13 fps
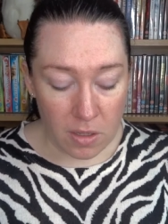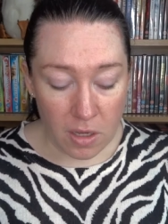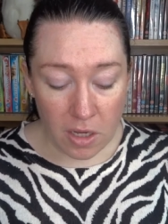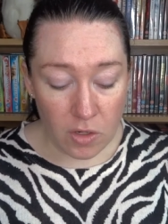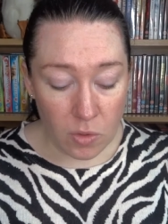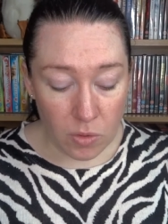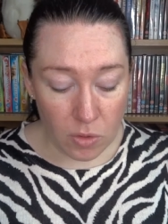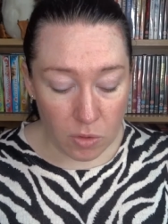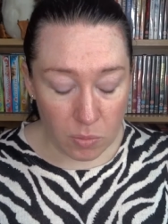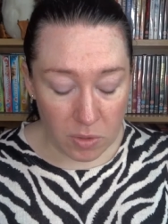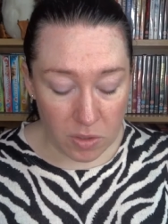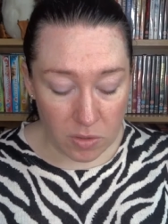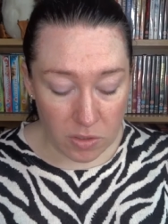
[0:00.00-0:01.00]
I know you're going
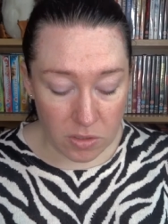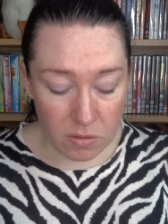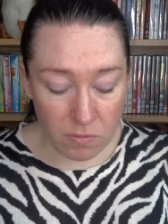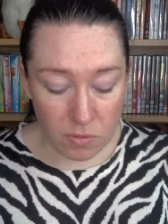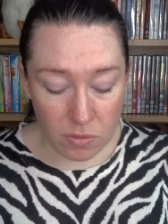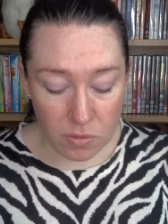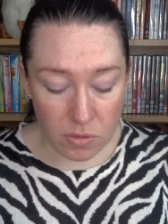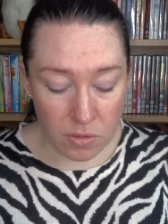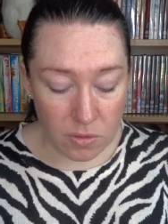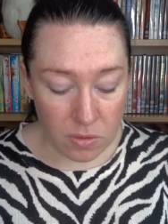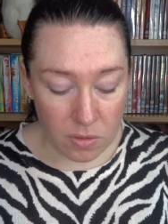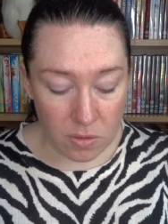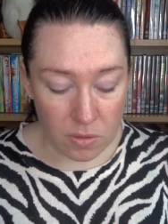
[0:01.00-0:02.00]
to be cringing,
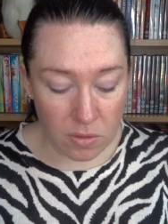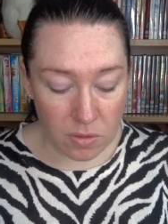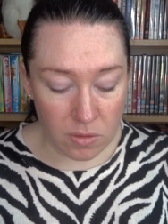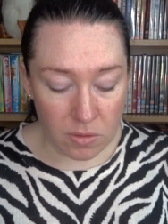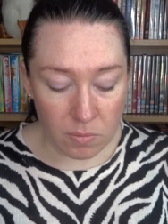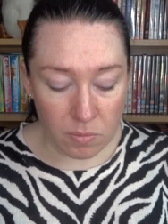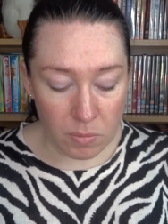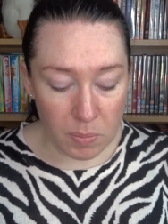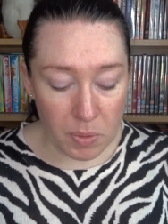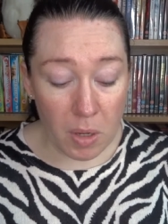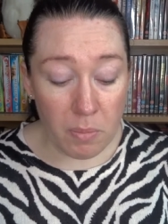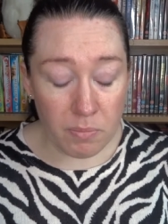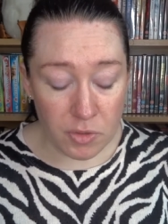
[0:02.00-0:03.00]
folks. My
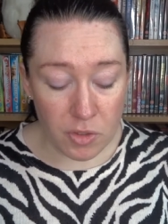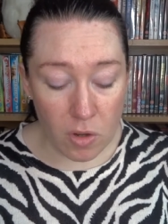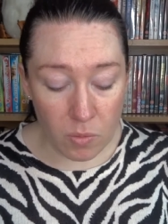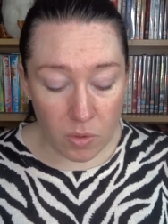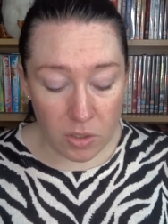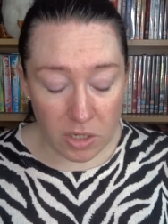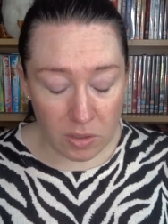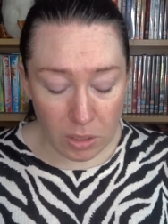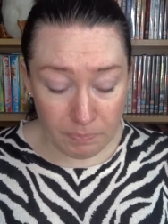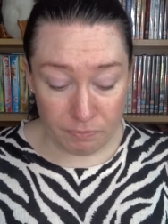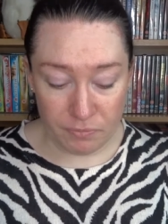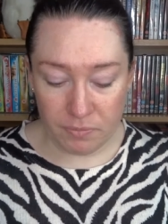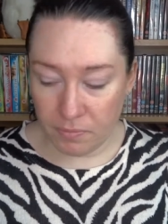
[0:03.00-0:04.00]
pump's not working.
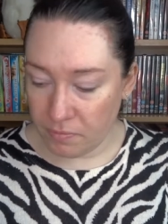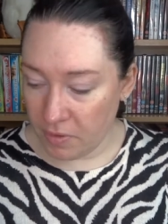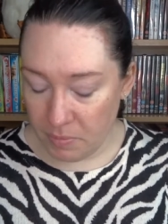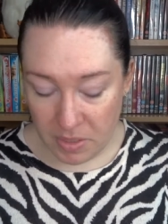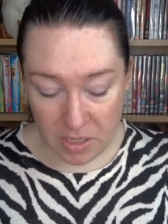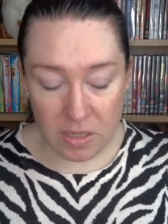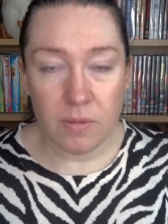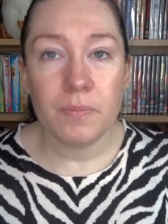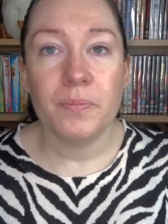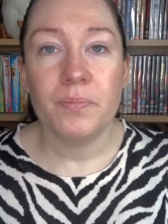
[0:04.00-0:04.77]
Oh, flipping hell.